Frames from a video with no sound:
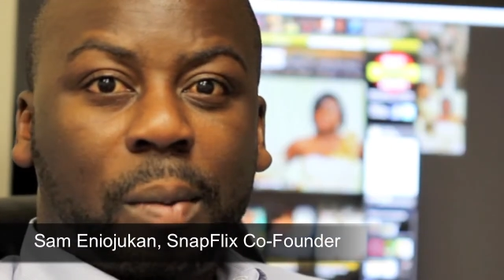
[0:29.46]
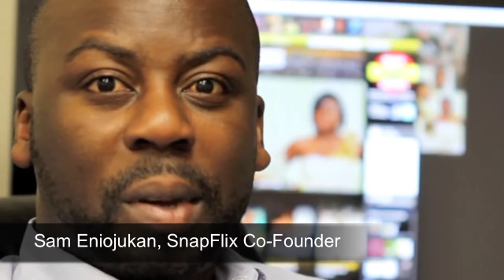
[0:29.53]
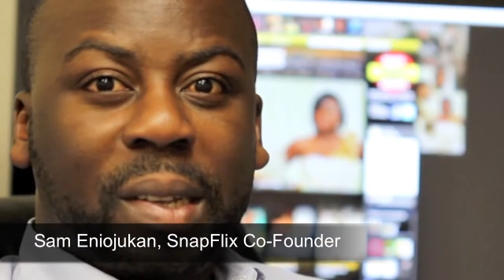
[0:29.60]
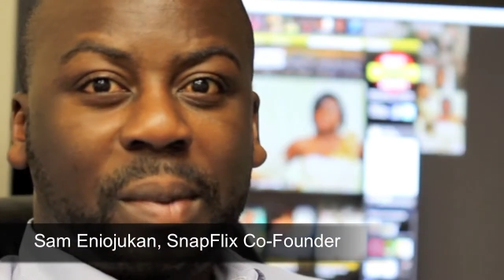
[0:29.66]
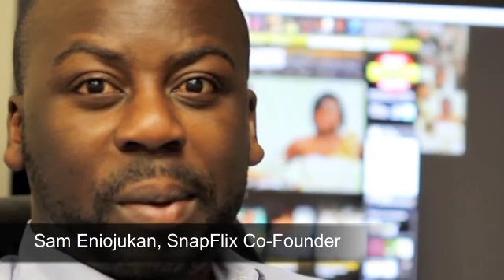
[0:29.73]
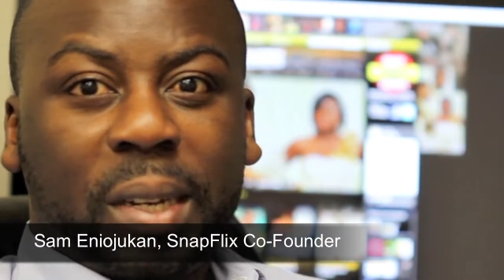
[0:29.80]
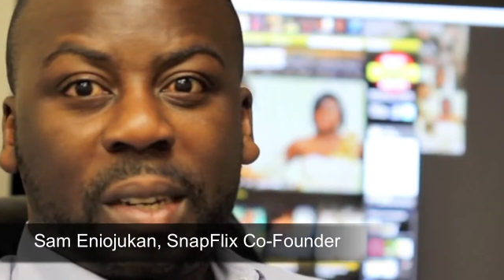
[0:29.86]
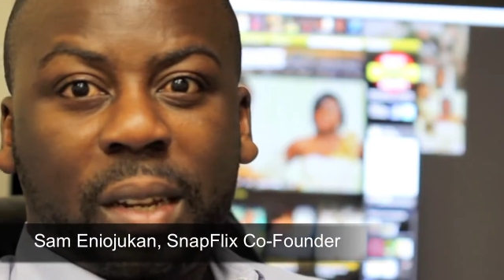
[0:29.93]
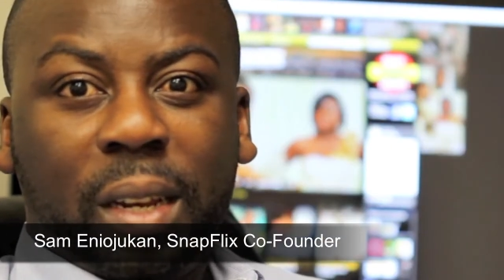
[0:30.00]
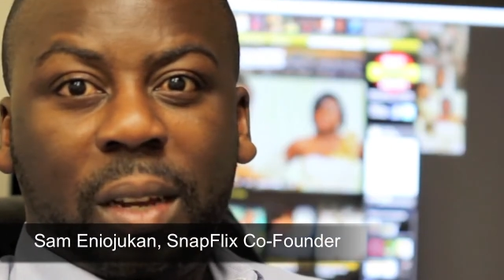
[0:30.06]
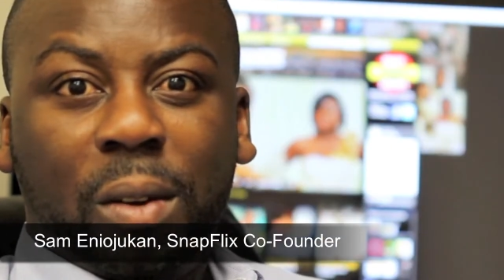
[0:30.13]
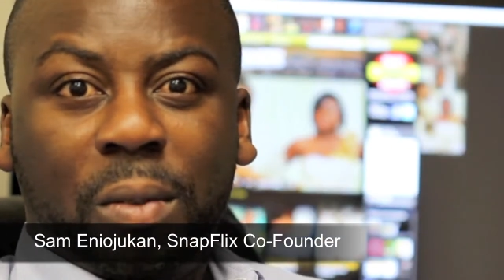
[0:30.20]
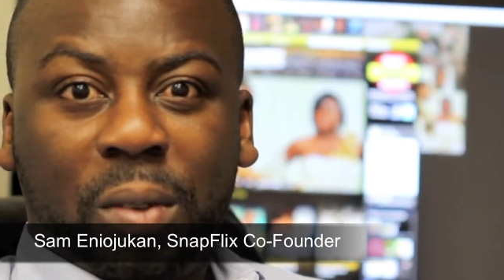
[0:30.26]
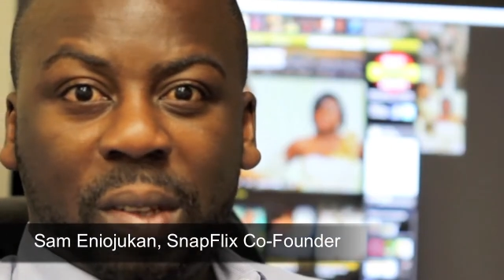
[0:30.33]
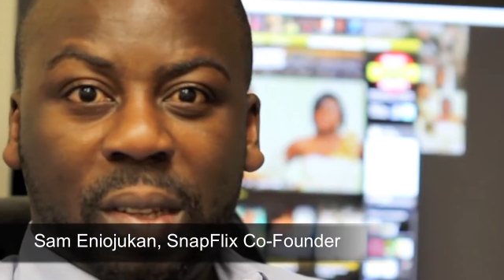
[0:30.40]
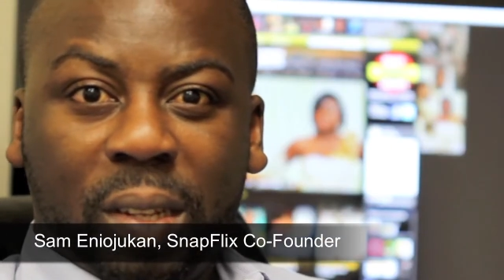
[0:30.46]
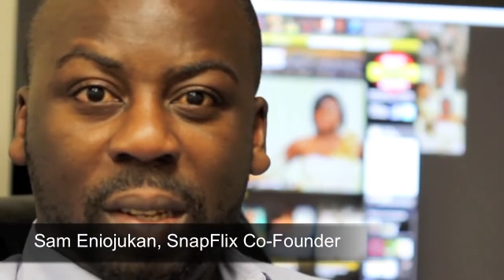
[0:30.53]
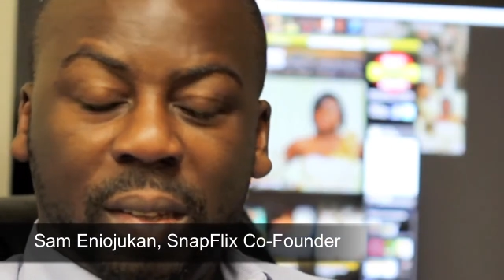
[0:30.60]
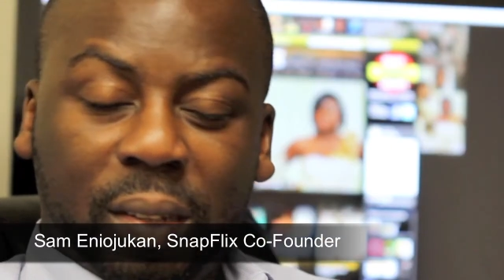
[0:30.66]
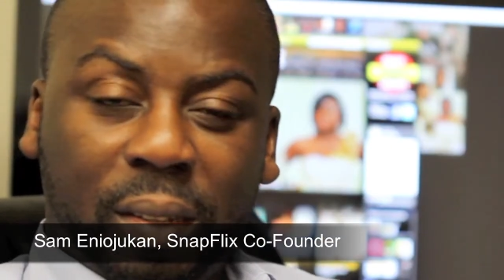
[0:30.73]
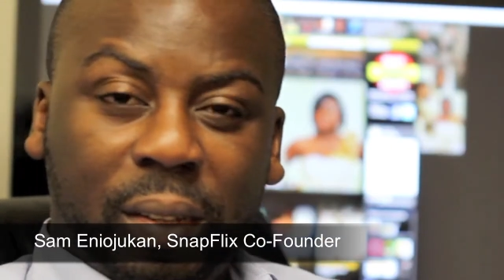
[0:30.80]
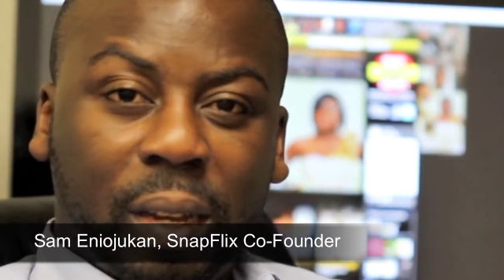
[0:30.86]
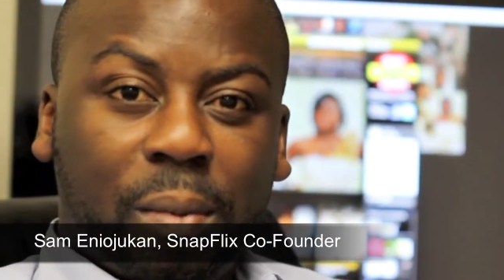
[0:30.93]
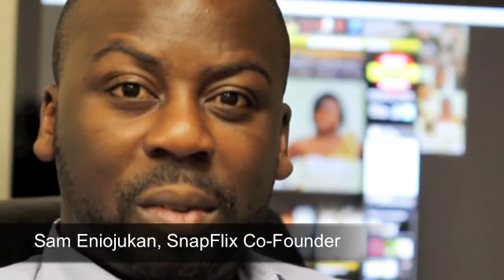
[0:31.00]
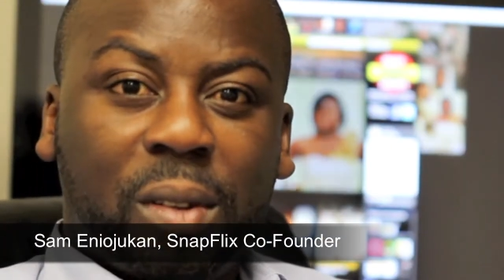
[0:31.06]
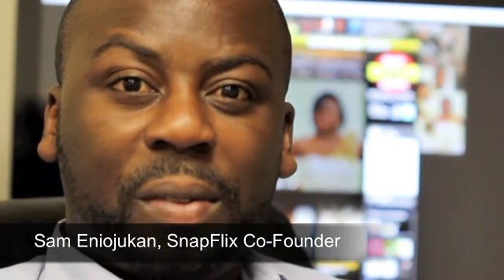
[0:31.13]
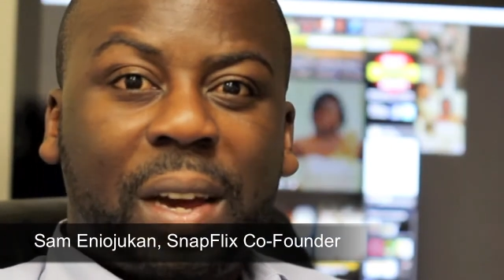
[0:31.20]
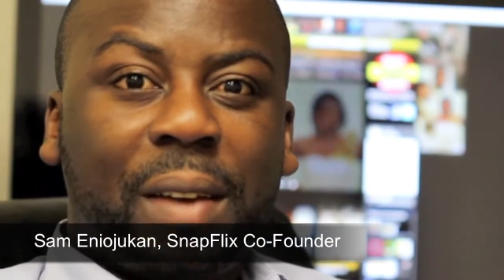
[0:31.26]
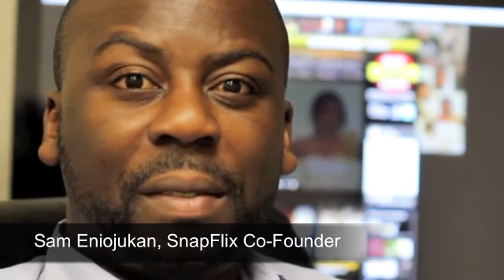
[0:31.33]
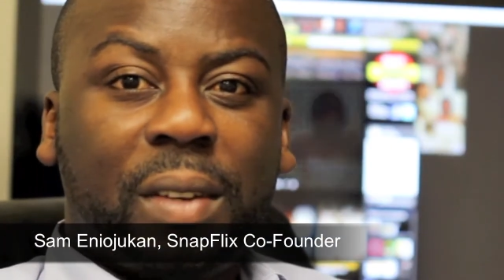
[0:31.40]
especially overseas, in terms
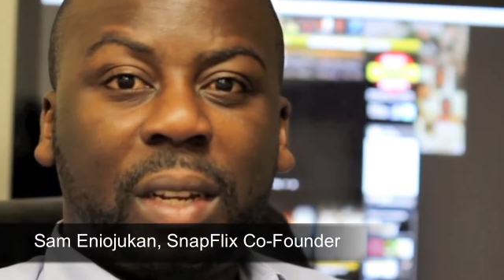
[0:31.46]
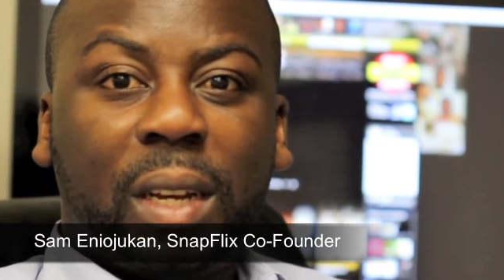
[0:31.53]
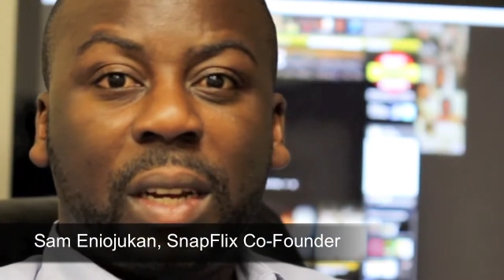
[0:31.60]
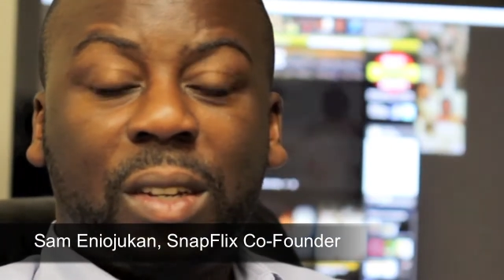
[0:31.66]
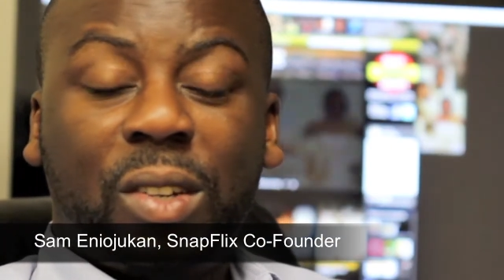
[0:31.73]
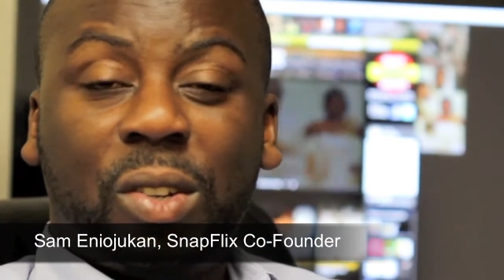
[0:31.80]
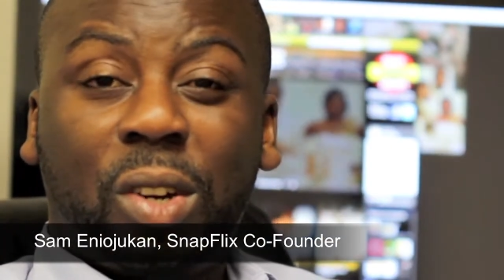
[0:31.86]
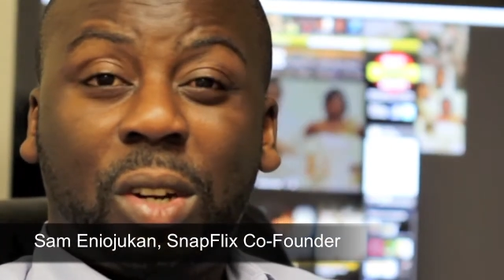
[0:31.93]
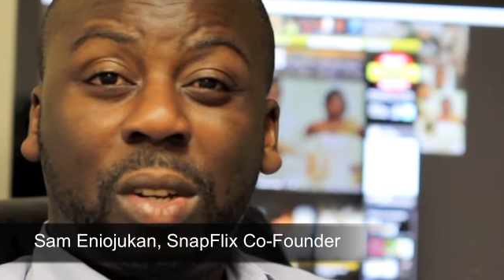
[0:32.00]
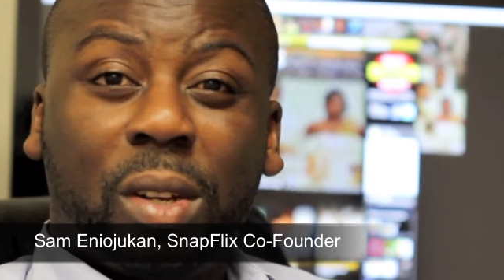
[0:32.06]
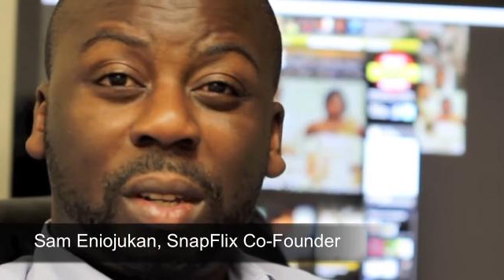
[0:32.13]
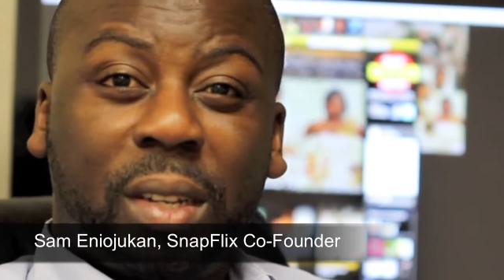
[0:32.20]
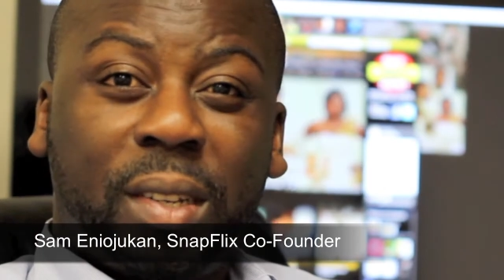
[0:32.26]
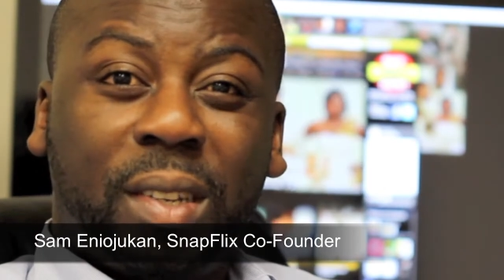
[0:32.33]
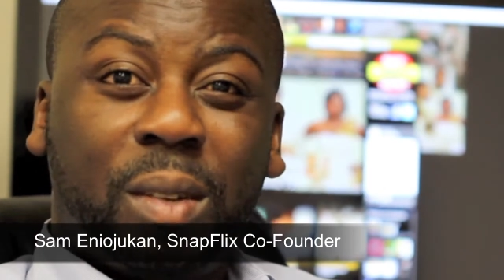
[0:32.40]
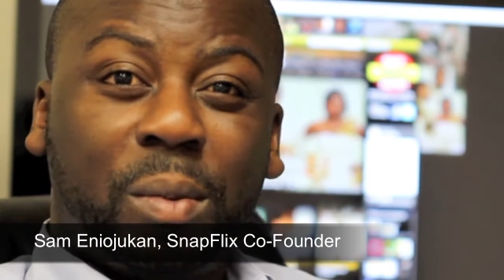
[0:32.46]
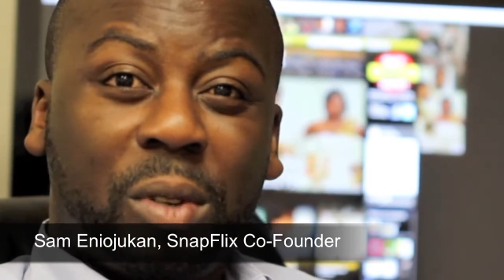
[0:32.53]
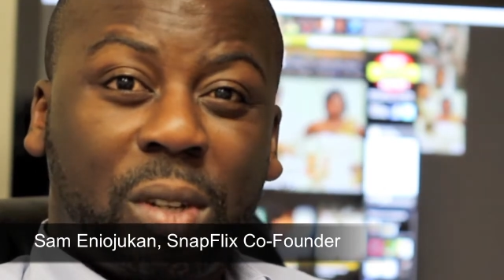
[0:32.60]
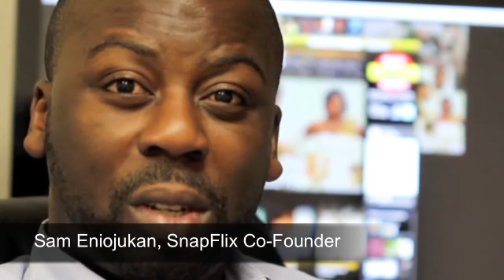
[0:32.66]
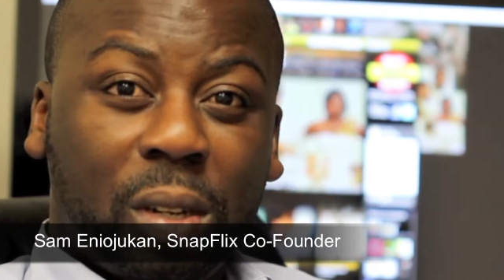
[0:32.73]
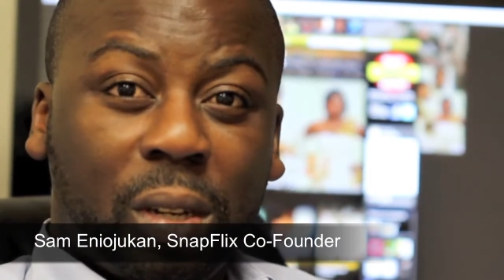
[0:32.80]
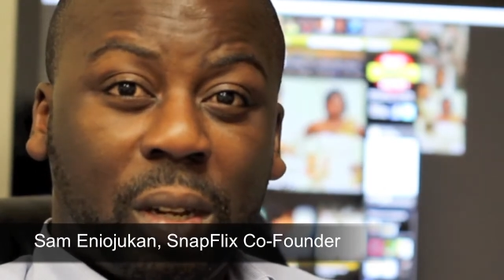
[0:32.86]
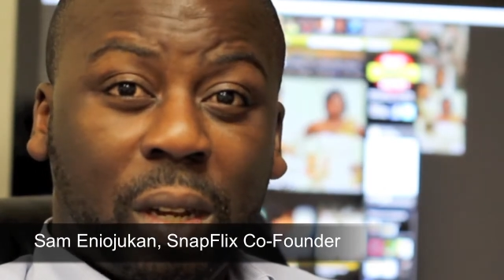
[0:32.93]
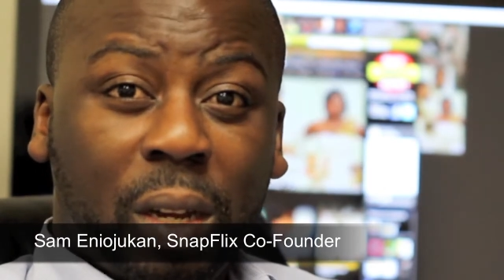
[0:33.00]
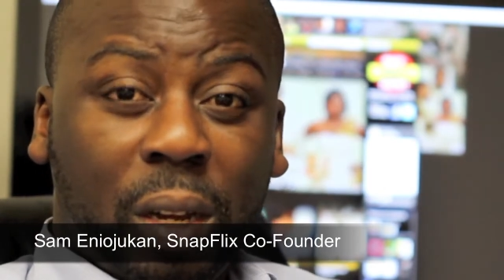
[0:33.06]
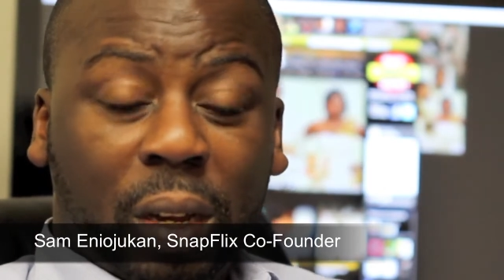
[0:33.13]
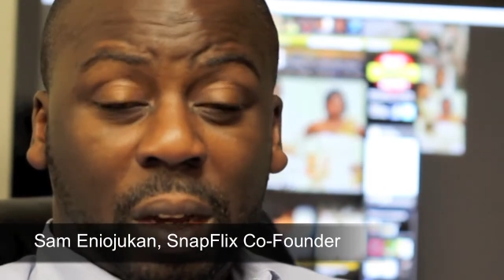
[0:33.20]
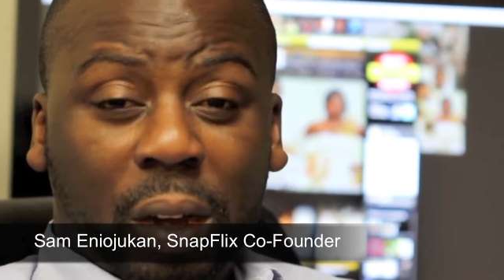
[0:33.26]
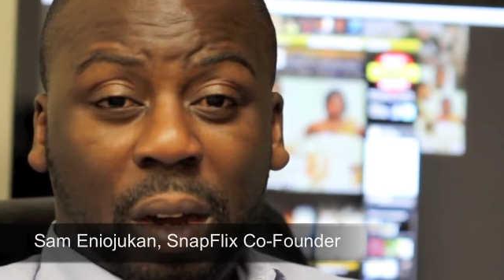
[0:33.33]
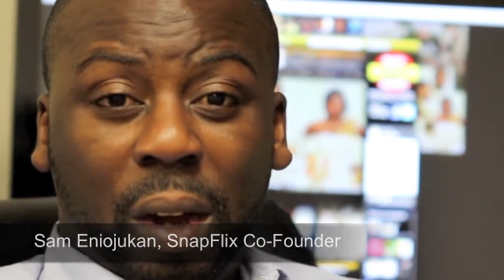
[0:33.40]
of having a structured distribution
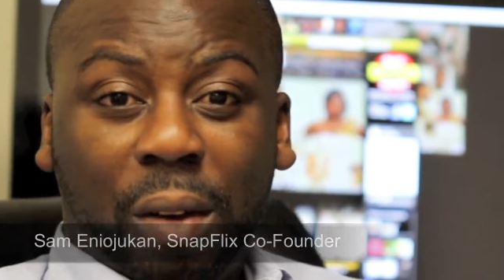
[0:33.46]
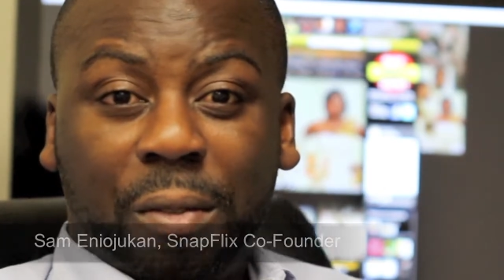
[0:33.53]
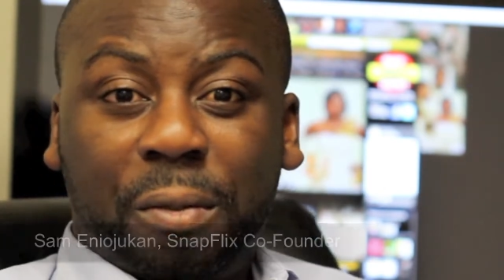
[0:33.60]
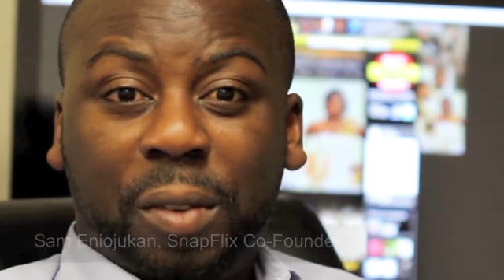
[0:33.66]
of